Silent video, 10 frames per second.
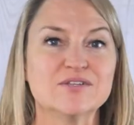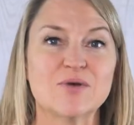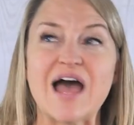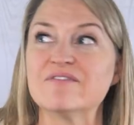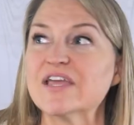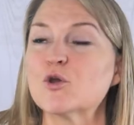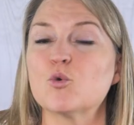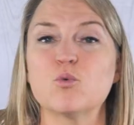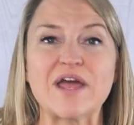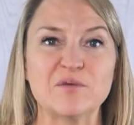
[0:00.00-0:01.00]
We also have
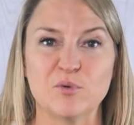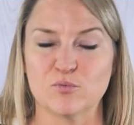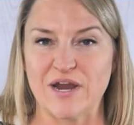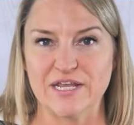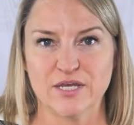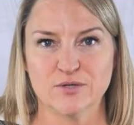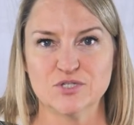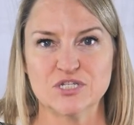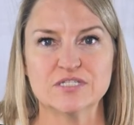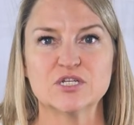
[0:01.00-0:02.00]
incredible writing
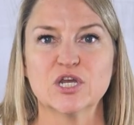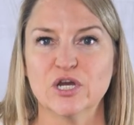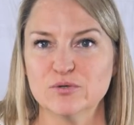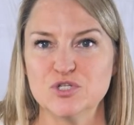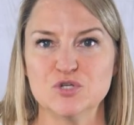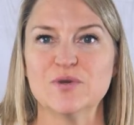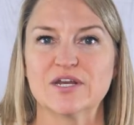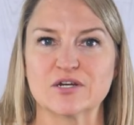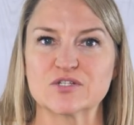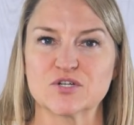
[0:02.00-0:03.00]
coaches to coach you
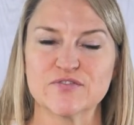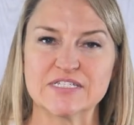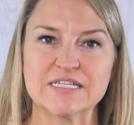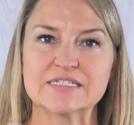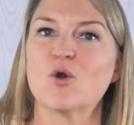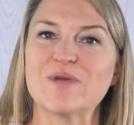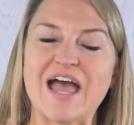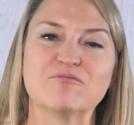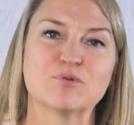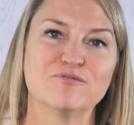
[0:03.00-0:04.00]
in our services, or we
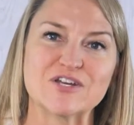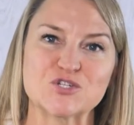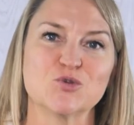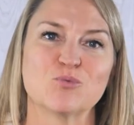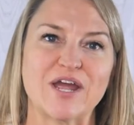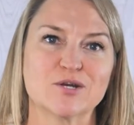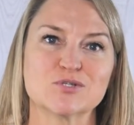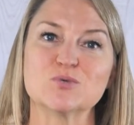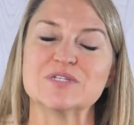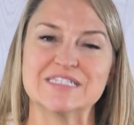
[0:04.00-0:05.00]
have professional
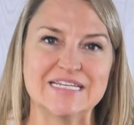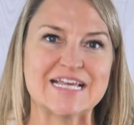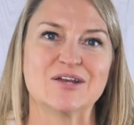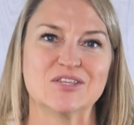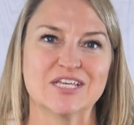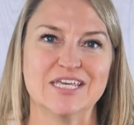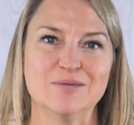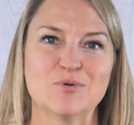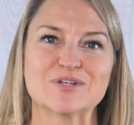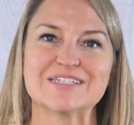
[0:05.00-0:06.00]
writers who will sit down at the
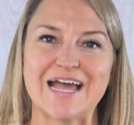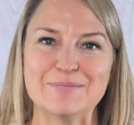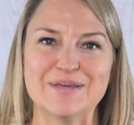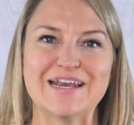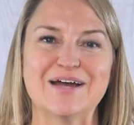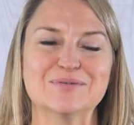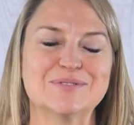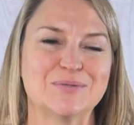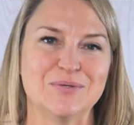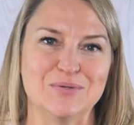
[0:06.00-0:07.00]
keyboard typing it out
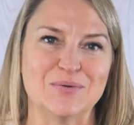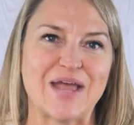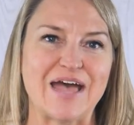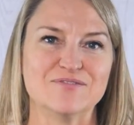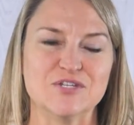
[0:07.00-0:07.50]
so you don't have